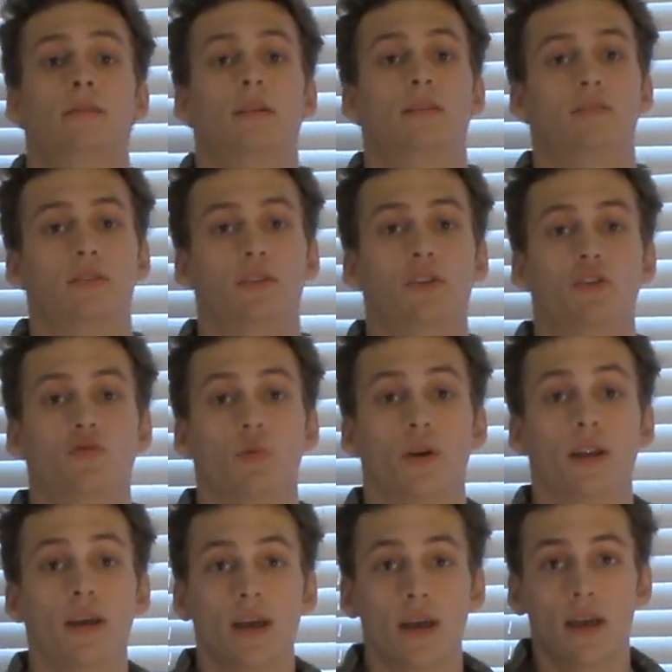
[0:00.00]
is a huge
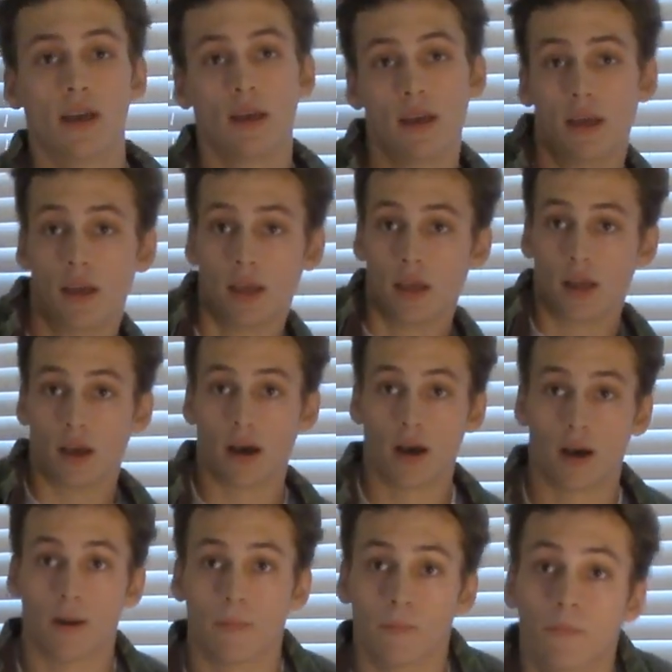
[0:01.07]
one.
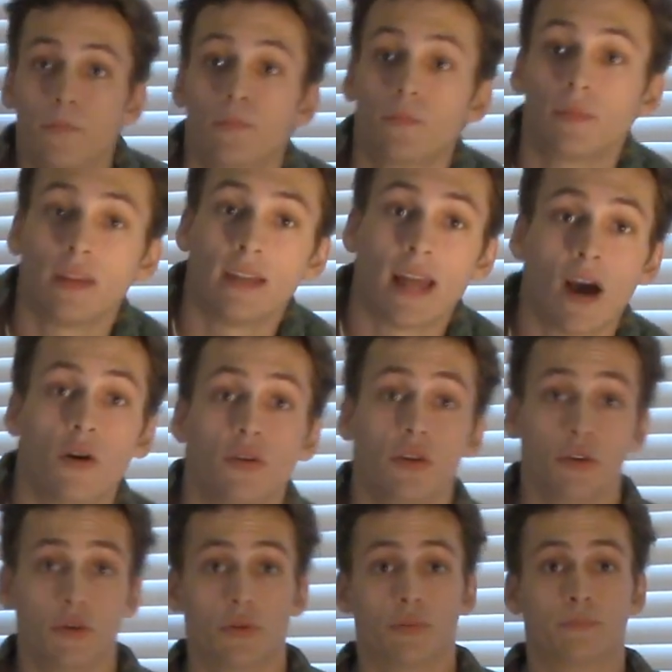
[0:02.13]
Now
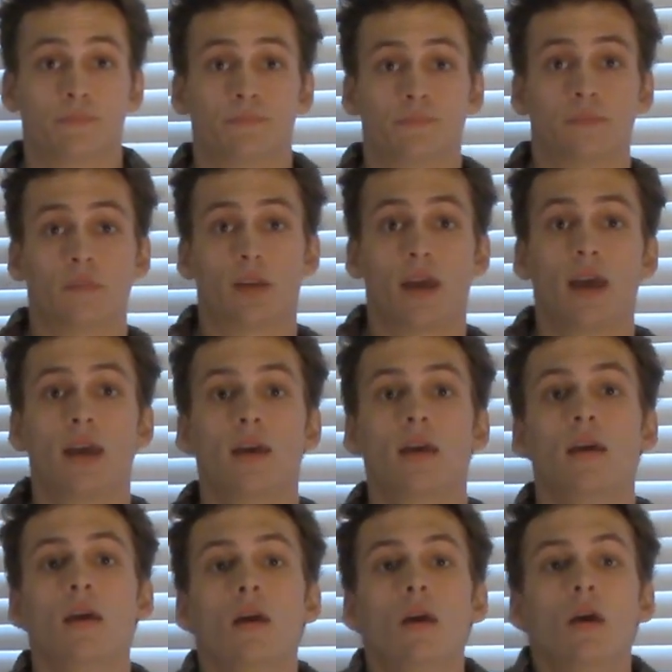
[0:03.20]
you, okay?
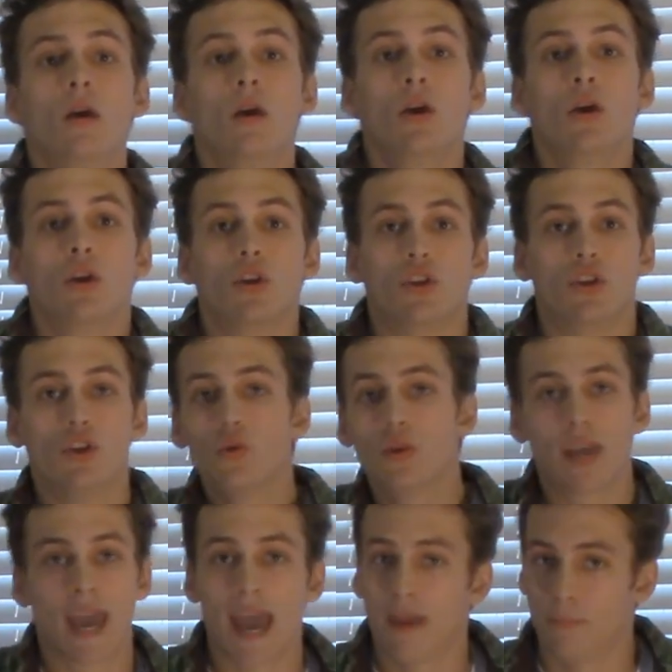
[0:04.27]
You
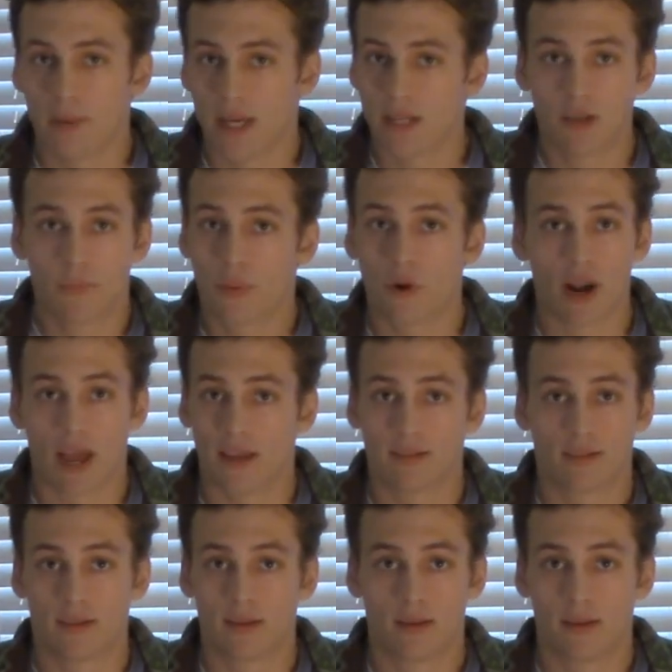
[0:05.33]
can't be
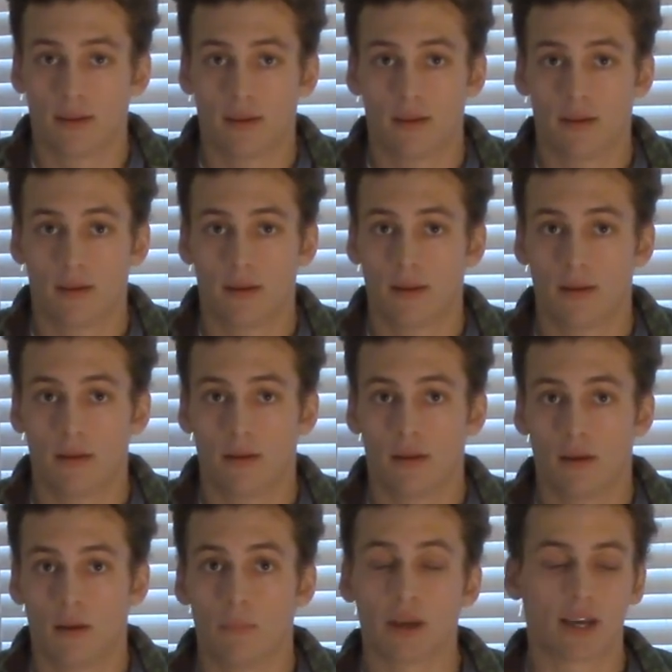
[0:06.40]
depressed
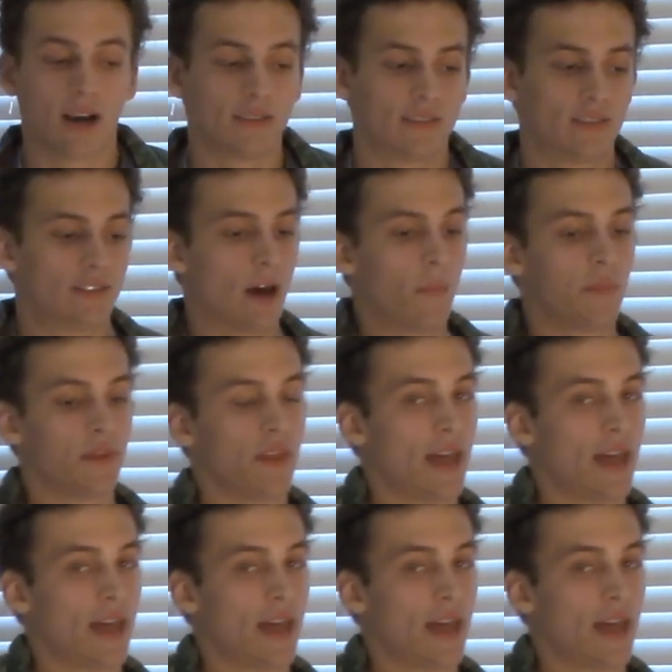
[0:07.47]
because of something